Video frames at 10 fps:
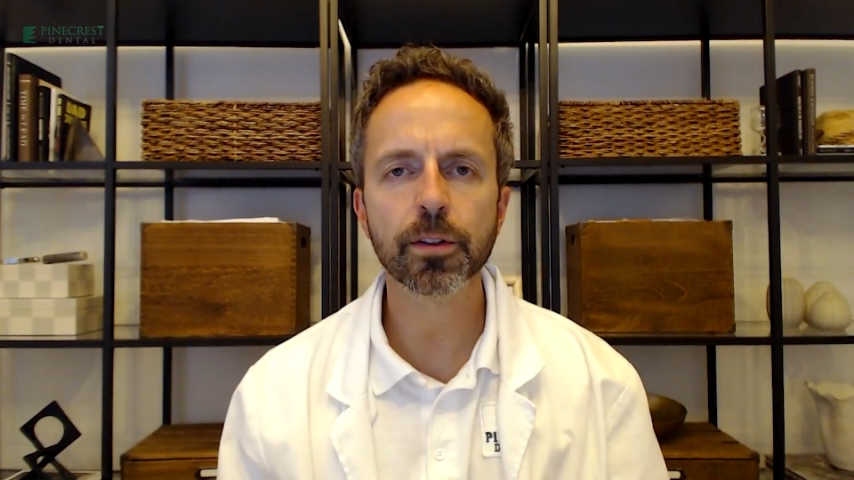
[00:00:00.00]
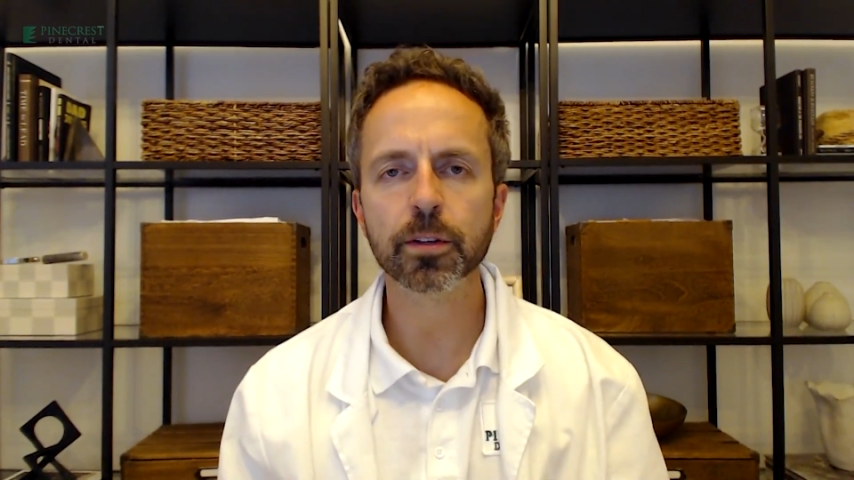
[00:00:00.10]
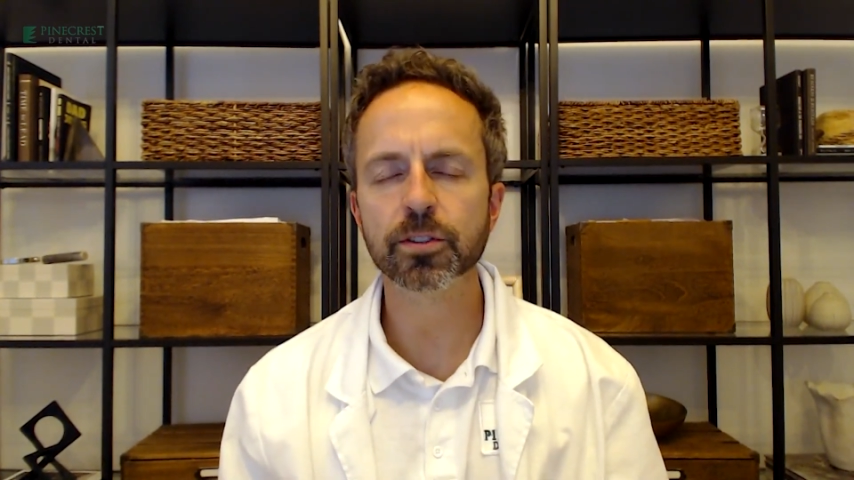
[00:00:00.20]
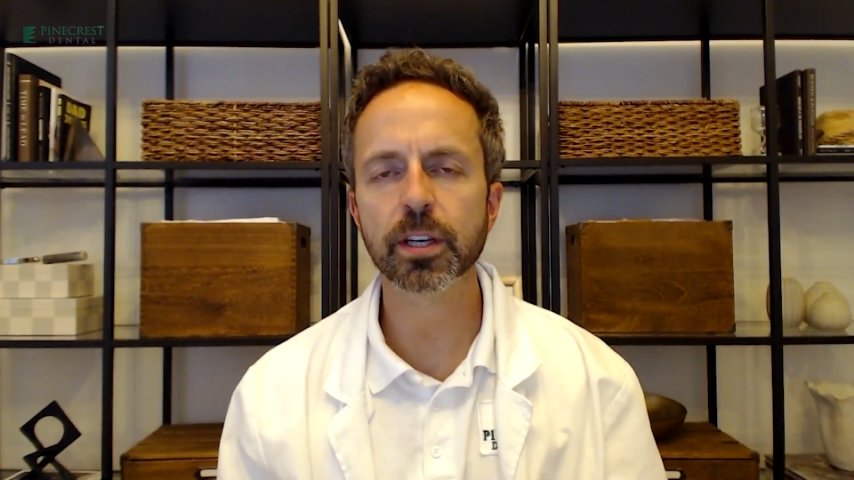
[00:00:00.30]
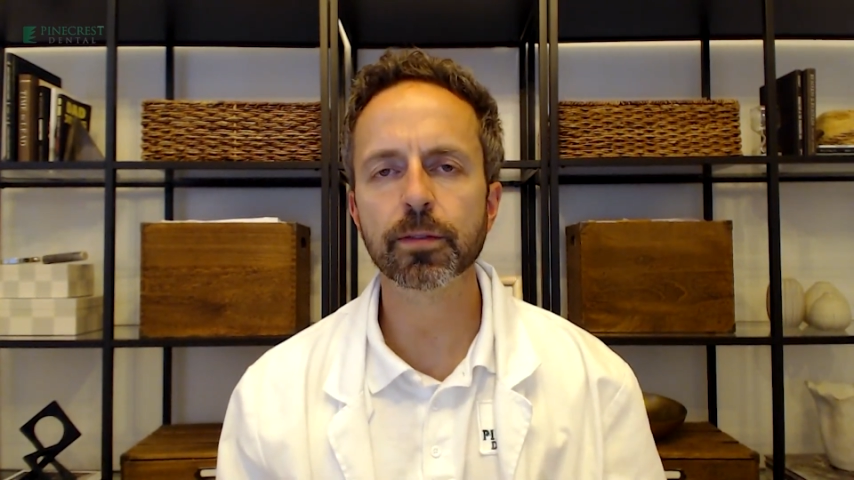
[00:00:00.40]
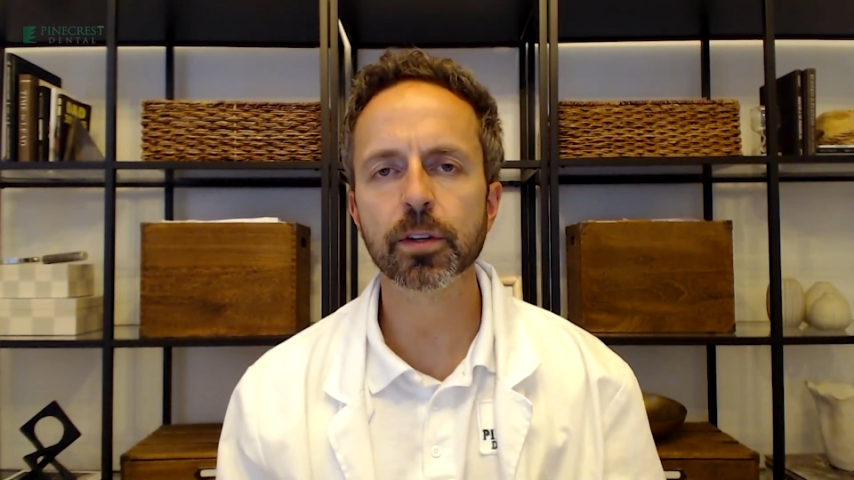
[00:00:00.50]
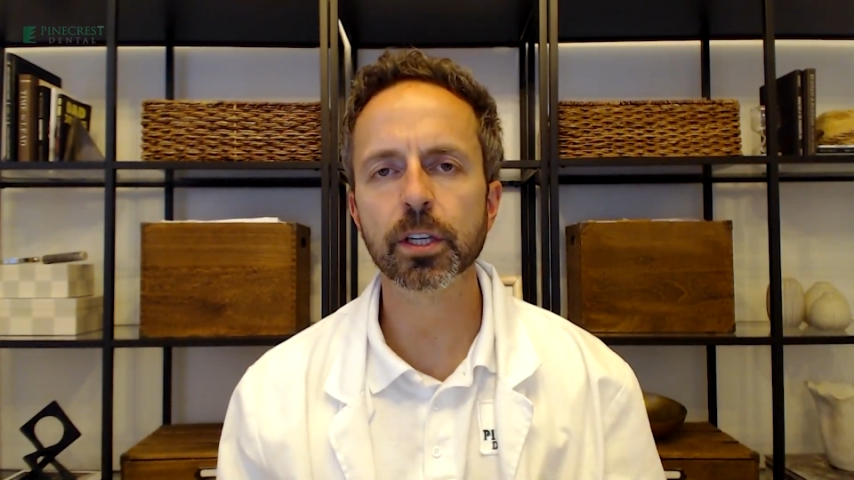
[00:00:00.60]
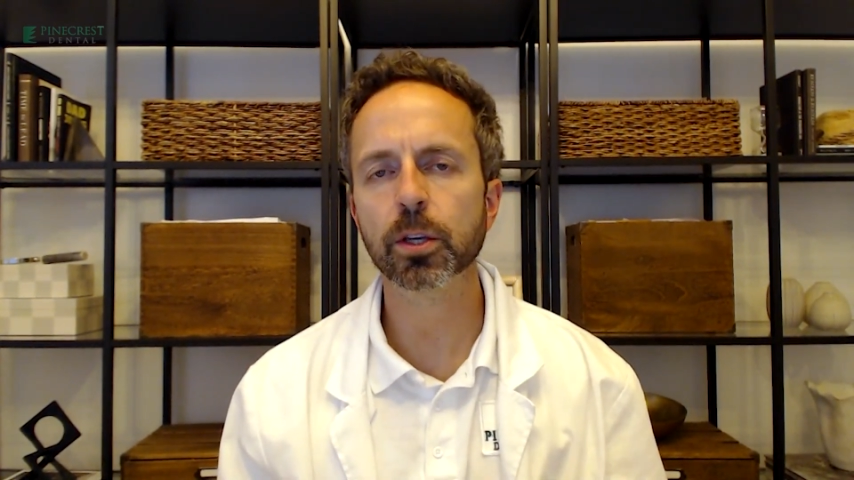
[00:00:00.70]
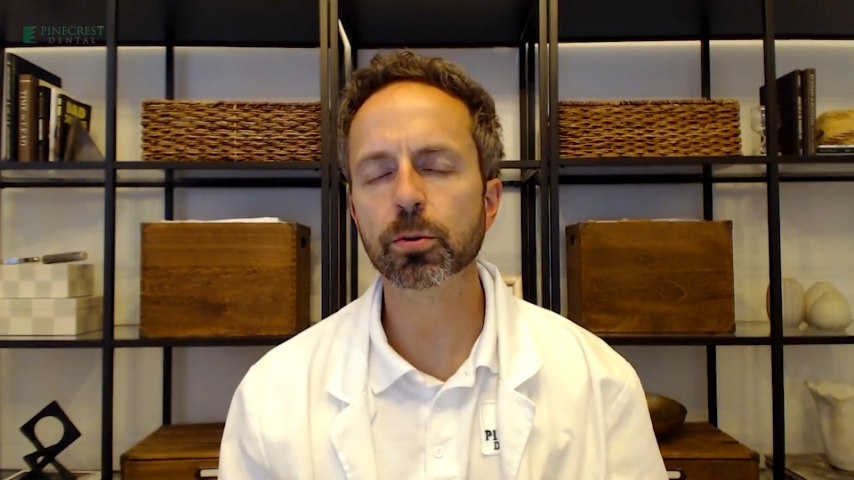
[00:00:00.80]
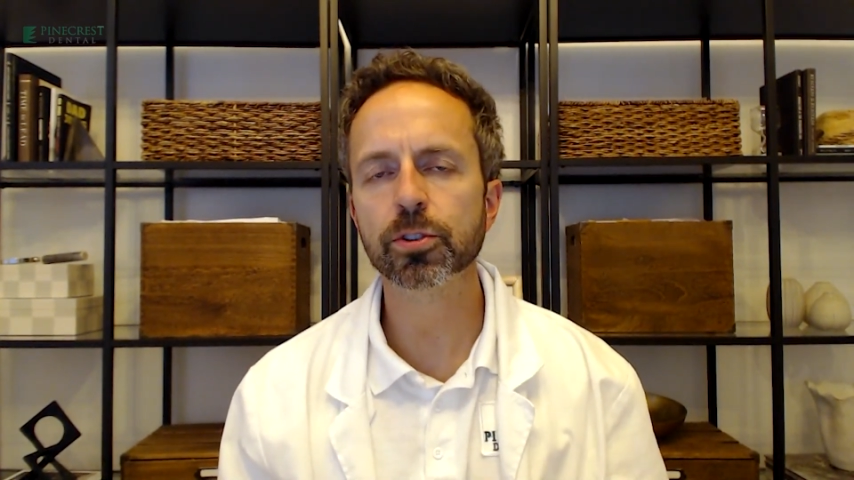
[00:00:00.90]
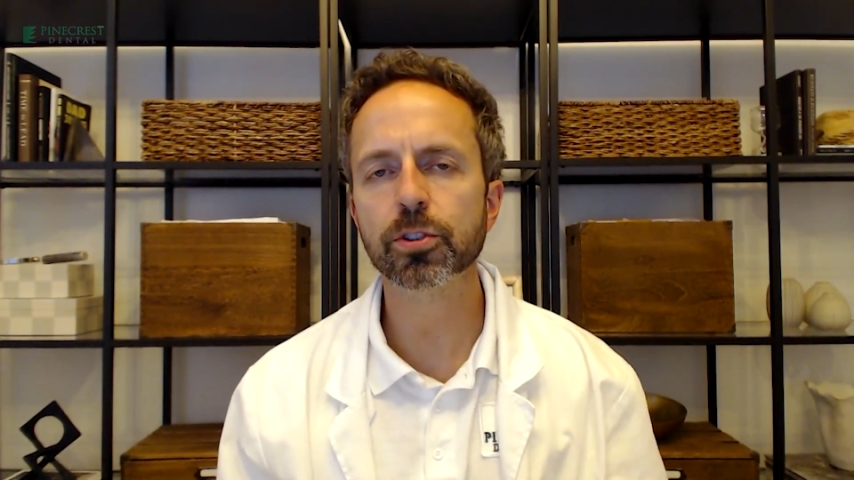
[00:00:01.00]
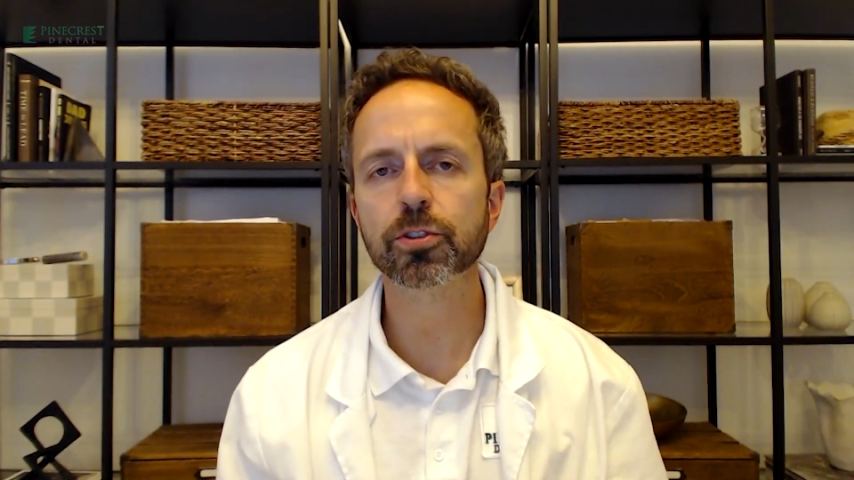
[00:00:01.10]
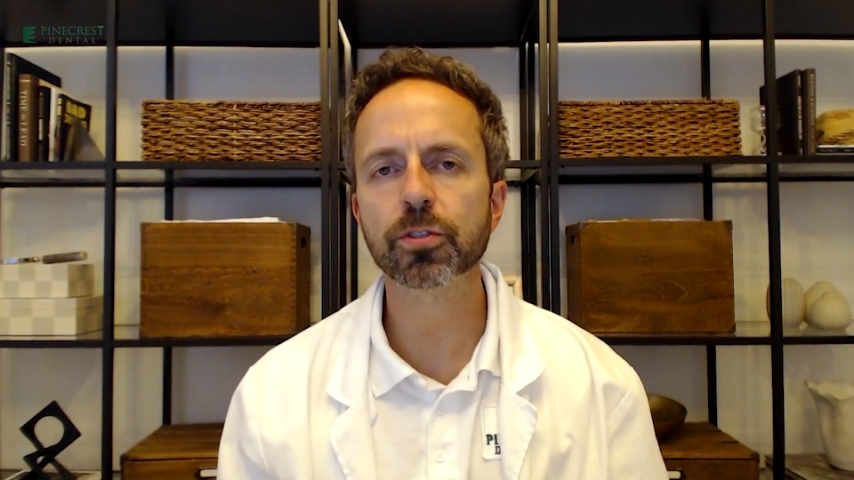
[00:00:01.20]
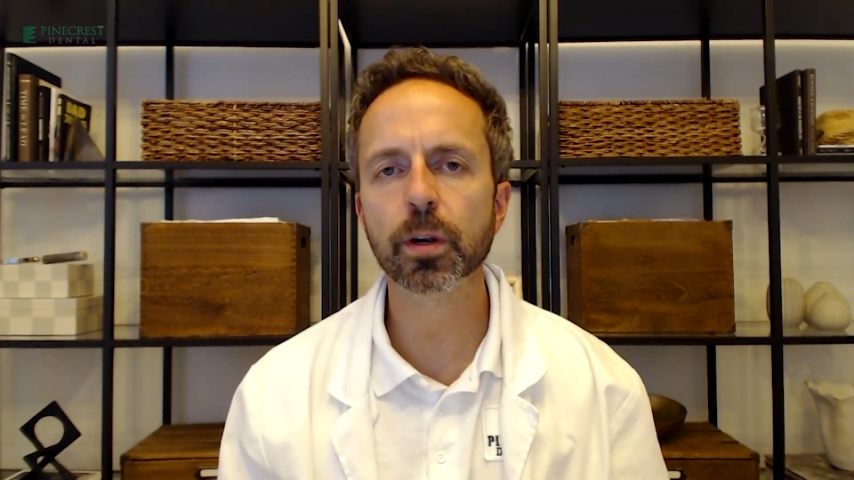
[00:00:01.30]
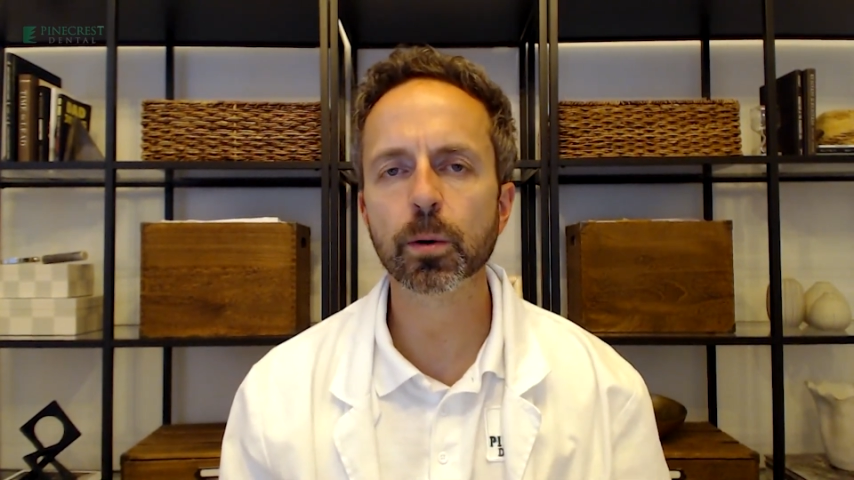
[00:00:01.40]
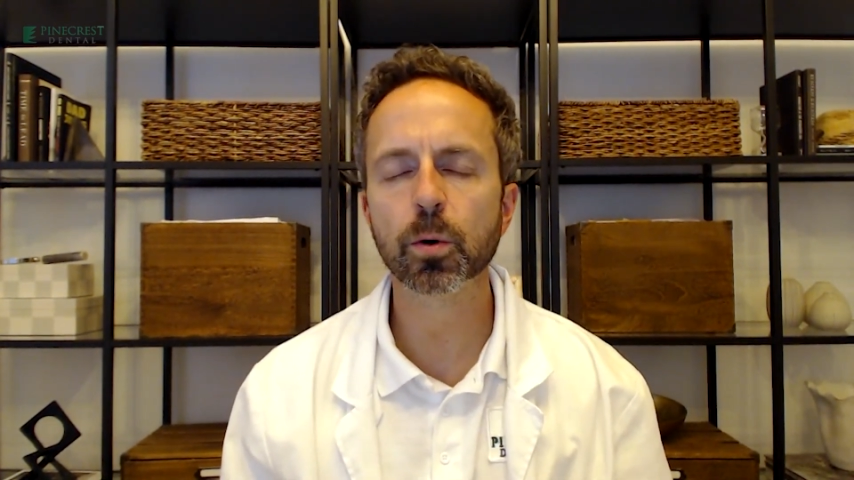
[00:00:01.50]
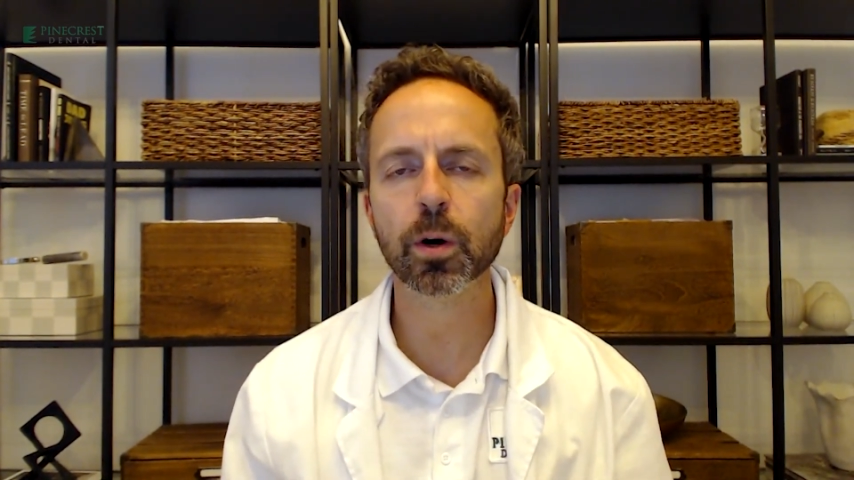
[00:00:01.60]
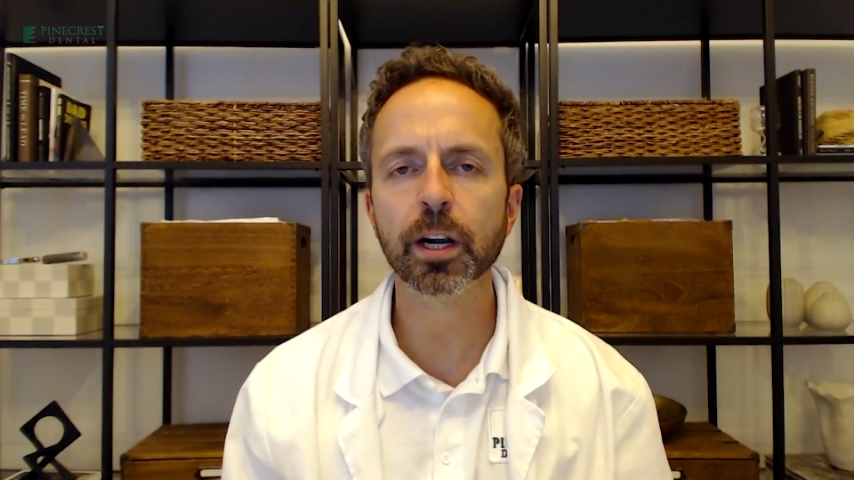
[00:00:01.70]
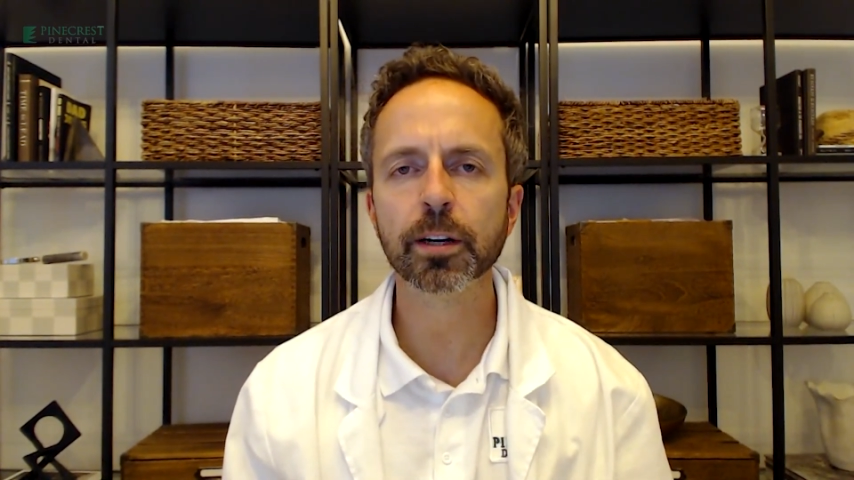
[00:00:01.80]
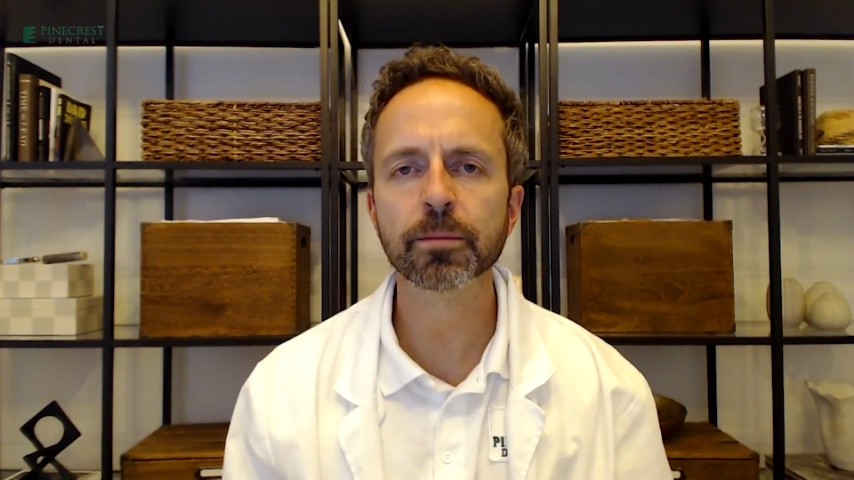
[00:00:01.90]
There's definitely no surgery
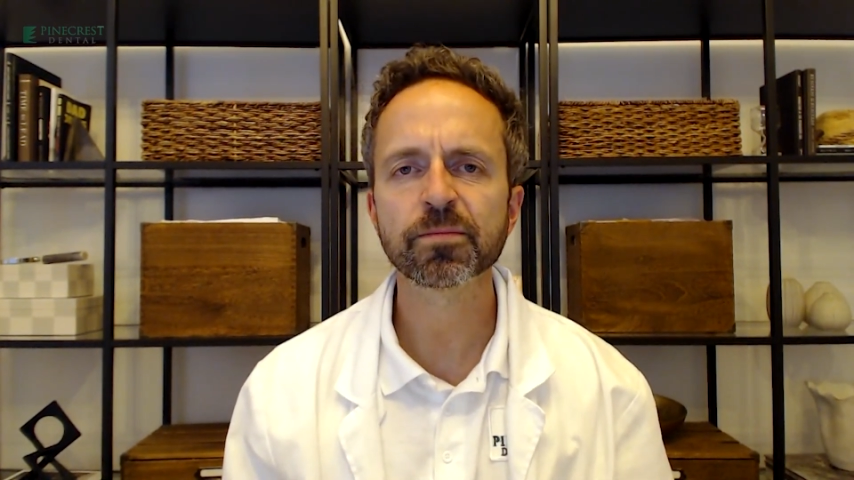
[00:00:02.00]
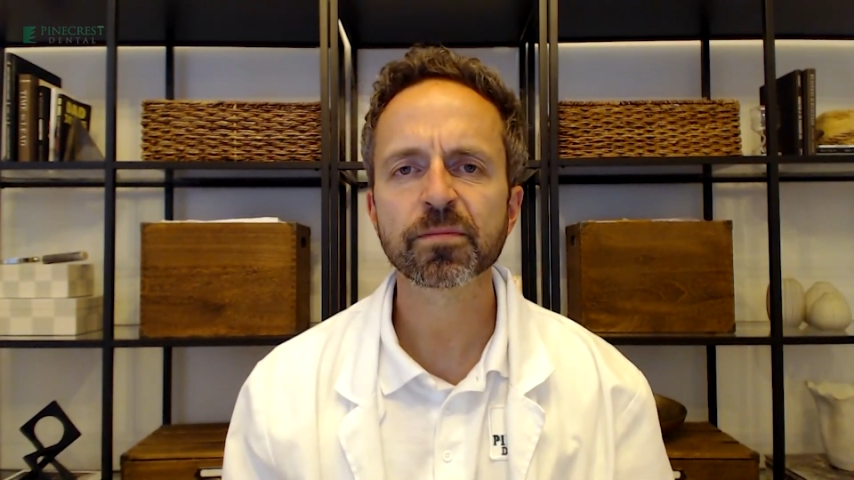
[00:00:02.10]
required.